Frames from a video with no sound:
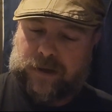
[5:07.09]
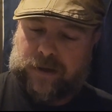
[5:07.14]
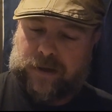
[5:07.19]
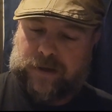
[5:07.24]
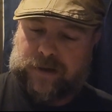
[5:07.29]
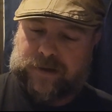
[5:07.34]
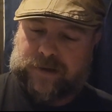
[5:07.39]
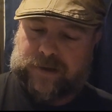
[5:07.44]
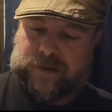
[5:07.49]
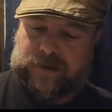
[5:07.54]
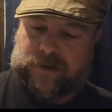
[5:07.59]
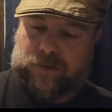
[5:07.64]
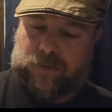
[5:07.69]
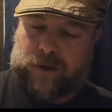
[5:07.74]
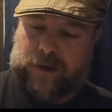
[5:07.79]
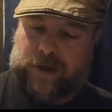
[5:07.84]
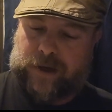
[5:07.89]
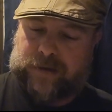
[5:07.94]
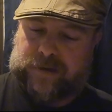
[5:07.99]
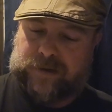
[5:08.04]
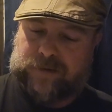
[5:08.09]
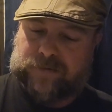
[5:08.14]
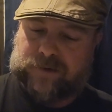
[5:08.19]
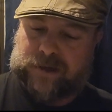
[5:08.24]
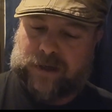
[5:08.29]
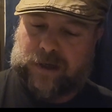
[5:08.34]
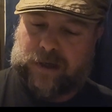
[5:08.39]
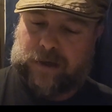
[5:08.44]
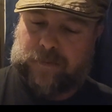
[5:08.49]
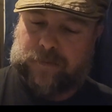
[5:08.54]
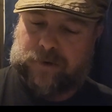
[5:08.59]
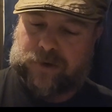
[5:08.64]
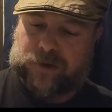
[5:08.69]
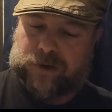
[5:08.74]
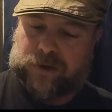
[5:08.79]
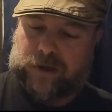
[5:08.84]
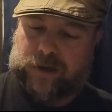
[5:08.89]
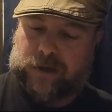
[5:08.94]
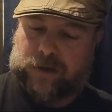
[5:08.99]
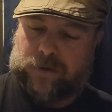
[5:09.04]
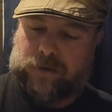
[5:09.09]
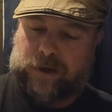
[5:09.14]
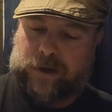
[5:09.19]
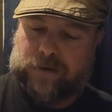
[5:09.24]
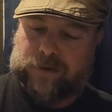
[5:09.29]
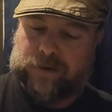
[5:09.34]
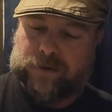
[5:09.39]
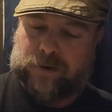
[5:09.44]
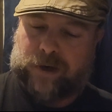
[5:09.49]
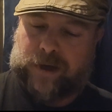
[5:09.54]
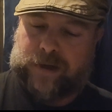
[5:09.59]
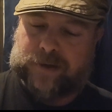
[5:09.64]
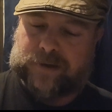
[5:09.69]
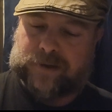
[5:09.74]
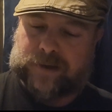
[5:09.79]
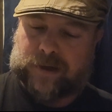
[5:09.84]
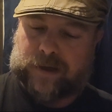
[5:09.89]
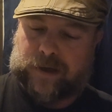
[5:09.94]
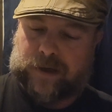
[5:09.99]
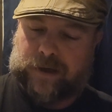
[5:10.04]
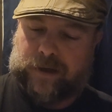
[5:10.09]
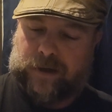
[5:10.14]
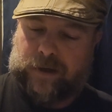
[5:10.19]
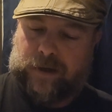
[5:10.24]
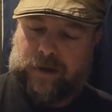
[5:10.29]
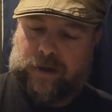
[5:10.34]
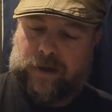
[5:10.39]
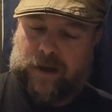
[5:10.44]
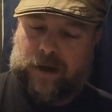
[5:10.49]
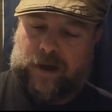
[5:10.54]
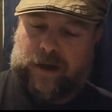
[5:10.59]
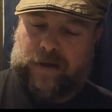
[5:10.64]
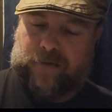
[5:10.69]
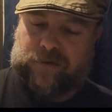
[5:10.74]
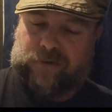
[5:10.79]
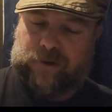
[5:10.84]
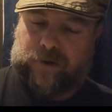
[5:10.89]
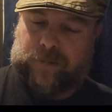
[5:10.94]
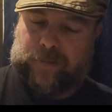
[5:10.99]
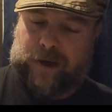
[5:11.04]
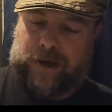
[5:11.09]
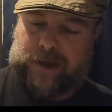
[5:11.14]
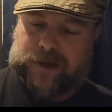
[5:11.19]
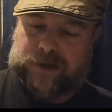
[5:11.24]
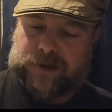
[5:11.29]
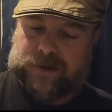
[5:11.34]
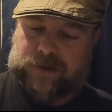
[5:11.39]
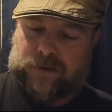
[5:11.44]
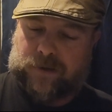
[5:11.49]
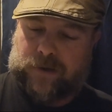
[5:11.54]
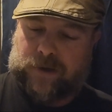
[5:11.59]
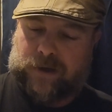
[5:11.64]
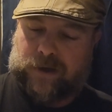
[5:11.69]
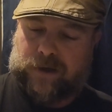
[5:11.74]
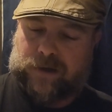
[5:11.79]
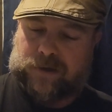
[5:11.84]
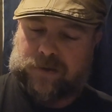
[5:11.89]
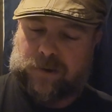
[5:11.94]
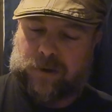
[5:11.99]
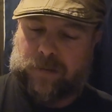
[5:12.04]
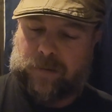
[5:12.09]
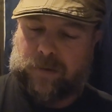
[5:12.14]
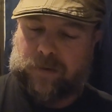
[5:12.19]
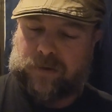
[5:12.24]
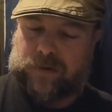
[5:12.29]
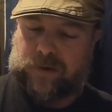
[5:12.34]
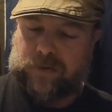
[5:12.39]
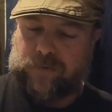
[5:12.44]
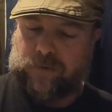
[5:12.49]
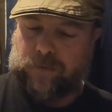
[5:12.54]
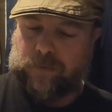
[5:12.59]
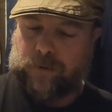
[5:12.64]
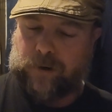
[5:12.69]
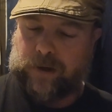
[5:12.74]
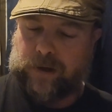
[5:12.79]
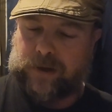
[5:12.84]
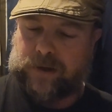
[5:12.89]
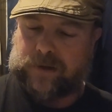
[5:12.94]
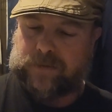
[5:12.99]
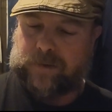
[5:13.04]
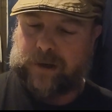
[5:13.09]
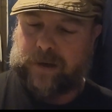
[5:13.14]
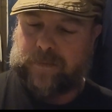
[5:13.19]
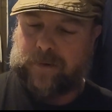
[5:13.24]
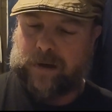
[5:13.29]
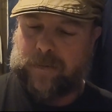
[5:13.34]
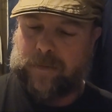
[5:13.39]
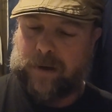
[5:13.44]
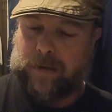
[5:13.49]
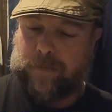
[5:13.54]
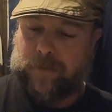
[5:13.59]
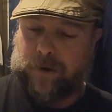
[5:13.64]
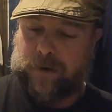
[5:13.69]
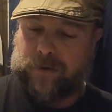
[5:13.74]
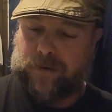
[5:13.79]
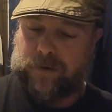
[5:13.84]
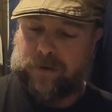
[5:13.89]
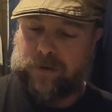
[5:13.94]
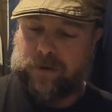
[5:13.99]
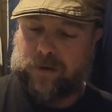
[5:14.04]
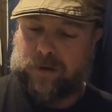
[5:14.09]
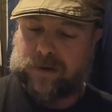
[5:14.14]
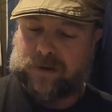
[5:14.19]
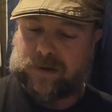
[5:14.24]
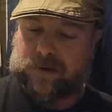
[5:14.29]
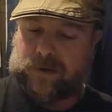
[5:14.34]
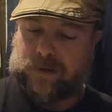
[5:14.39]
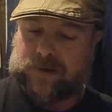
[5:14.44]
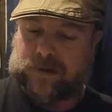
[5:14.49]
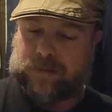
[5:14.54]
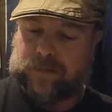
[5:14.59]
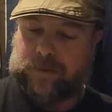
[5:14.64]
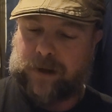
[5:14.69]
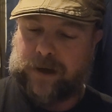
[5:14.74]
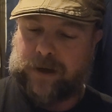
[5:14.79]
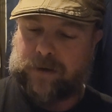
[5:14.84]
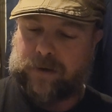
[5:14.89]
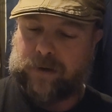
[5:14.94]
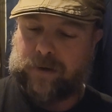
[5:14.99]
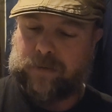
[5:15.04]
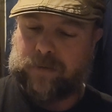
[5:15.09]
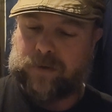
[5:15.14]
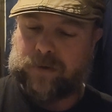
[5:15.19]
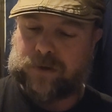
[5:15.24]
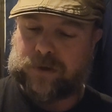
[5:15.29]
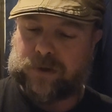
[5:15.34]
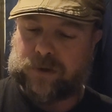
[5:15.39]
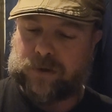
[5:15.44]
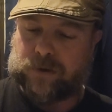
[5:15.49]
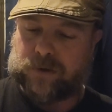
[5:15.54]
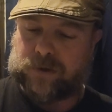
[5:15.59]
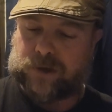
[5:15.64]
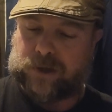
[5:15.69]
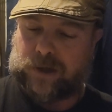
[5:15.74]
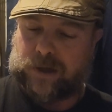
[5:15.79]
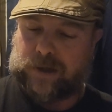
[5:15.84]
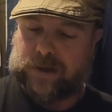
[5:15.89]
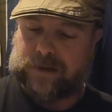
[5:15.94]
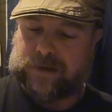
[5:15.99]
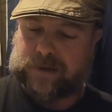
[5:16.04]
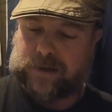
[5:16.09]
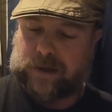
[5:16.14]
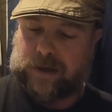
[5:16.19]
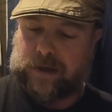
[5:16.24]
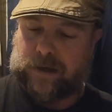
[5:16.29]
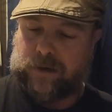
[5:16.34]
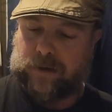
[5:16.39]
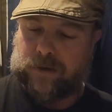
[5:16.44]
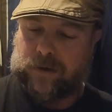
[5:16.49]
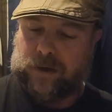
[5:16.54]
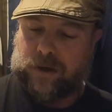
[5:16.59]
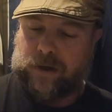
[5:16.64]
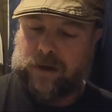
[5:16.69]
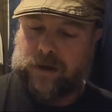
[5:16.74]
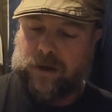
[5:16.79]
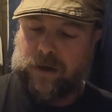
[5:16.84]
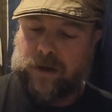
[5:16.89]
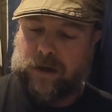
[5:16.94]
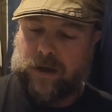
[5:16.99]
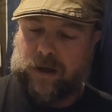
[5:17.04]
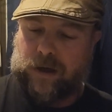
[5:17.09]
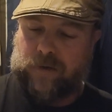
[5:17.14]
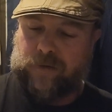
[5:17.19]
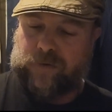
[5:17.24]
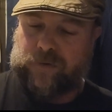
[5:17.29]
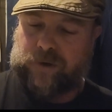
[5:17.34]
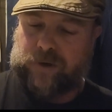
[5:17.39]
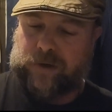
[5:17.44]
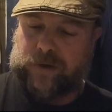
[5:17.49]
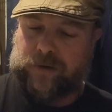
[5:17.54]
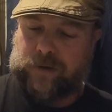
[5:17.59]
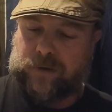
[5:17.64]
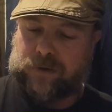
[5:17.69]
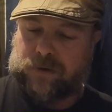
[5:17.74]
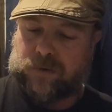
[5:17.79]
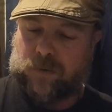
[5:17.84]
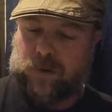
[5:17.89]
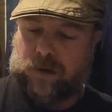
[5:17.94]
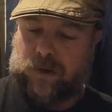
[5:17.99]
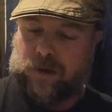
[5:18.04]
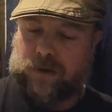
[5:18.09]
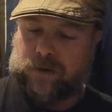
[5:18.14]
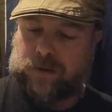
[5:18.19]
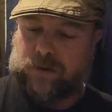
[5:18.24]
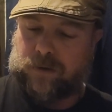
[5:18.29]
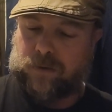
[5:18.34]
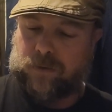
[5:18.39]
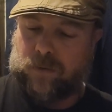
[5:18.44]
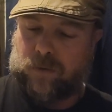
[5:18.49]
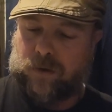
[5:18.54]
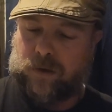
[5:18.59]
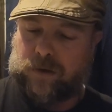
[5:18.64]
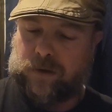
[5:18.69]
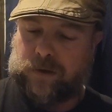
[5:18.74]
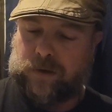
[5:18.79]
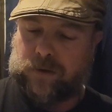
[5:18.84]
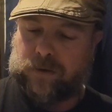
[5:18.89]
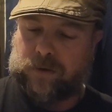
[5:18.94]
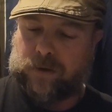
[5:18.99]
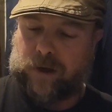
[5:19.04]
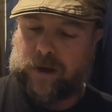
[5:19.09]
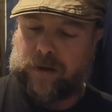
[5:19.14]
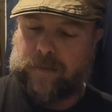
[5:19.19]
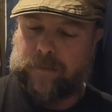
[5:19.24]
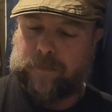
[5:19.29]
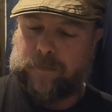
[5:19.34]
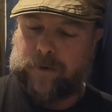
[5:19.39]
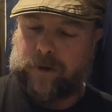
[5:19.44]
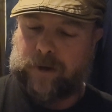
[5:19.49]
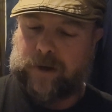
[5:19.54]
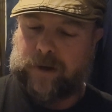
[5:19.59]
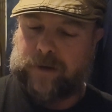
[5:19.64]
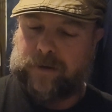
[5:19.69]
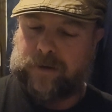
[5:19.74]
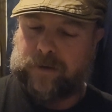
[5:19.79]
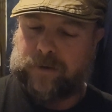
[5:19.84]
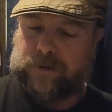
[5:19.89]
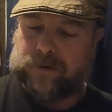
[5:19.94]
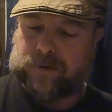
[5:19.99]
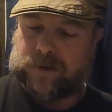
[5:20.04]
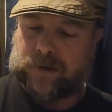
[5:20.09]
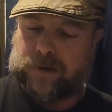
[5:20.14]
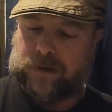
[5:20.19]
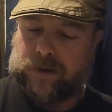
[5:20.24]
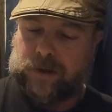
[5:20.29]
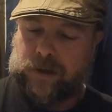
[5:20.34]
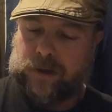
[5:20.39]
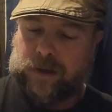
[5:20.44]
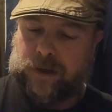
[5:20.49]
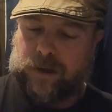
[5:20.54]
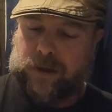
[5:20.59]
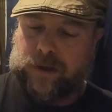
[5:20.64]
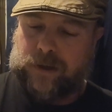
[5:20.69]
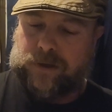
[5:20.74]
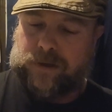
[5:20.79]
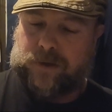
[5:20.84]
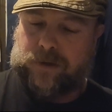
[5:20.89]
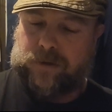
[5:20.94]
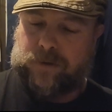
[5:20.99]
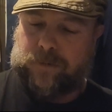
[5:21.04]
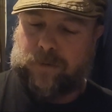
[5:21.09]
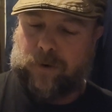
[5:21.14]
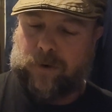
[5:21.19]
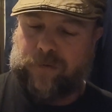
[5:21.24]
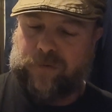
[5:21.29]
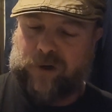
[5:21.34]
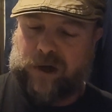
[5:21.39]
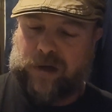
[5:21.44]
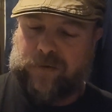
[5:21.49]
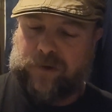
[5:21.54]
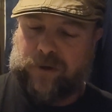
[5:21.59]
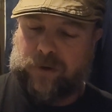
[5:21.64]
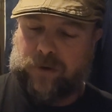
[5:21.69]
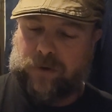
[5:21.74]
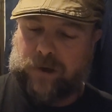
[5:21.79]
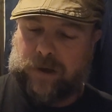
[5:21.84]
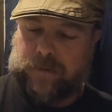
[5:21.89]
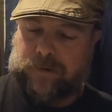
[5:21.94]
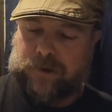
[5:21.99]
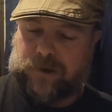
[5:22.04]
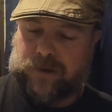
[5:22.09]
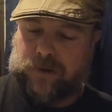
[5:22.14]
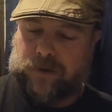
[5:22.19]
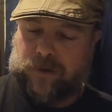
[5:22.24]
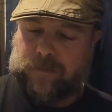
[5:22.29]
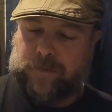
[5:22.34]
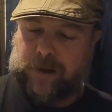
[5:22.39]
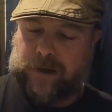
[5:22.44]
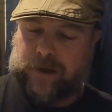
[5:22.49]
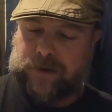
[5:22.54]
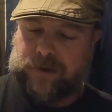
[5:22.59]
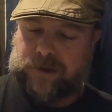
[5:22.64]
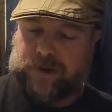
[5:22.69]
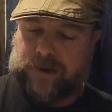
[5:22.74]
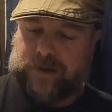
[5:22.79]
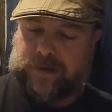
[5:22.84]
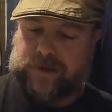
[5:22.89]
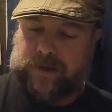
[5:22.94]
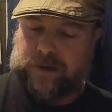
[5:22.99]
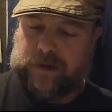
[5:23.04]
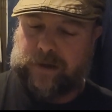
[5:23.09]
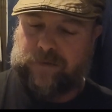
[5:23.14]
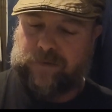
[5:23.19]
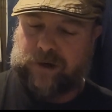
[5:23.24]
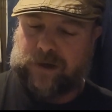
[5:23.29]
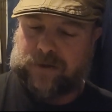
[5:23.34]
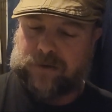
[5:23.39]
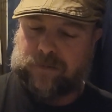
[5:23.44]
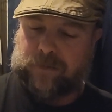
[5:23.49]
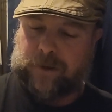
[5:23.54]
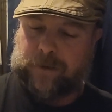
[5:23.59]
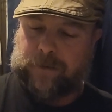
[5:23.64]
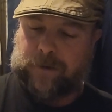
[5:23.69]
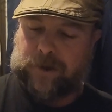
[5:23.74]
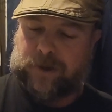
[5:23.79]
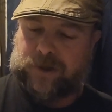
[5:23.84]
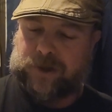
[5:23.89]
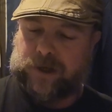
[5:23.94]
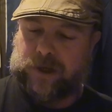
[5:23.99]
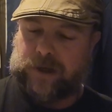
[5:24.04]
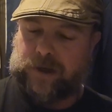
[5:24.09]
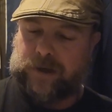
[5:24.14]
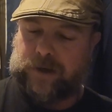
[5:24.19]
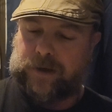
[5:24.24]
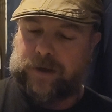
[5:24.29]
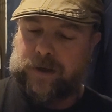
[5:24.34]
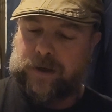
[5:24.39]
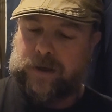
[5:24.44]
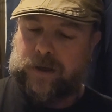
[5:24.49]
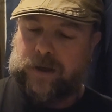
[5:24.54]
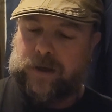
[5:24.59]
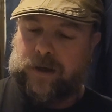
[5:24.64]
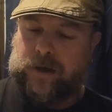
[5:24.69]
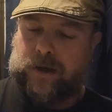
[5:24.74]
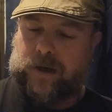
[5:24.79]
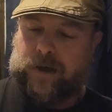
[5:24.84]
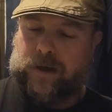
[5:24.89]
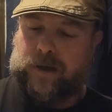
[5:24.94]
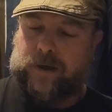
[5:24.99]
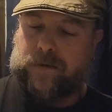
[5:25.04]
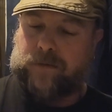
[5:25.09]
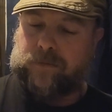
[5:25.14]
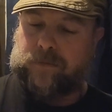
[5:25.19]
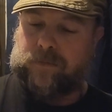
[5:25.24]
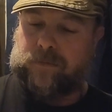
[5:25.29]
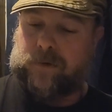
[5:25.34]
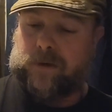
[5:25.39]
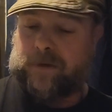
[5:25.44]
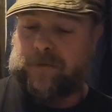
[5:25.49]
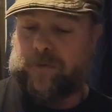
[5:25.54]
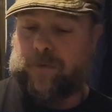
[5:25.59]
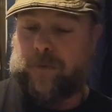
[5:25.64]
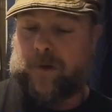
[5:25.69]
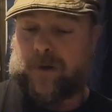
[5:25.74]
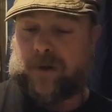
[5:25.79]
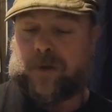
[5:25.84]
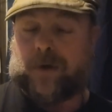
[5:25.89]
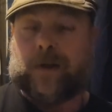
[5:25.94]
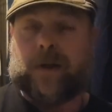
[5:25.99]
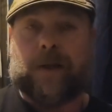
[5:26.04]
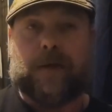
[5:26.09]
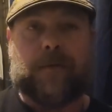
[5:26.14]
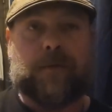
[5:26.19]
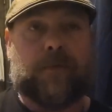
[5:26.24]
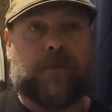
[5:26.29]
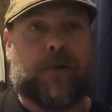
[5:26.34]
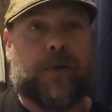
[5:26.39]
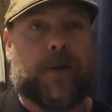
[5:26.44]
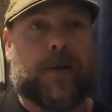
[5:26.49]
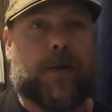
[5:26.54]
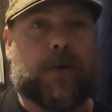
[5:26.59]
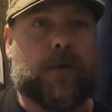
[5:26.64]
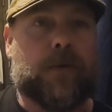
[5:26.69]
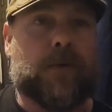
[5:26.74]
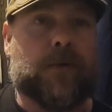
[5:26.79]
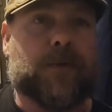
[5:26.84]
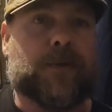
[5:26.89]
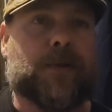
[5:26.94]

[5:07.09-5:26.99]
Is this a waste of time or should I go down the grain side? I have three batches going in an experiment with different breads made by my brother-in-law's artisan bakery with a sugar shine style, uh, 15 liters water, one kilogram bread toasted. 2.5 kilogram sugar, baker's yeast. Any advice would be appreciated. Uh, from Australia. Very cool.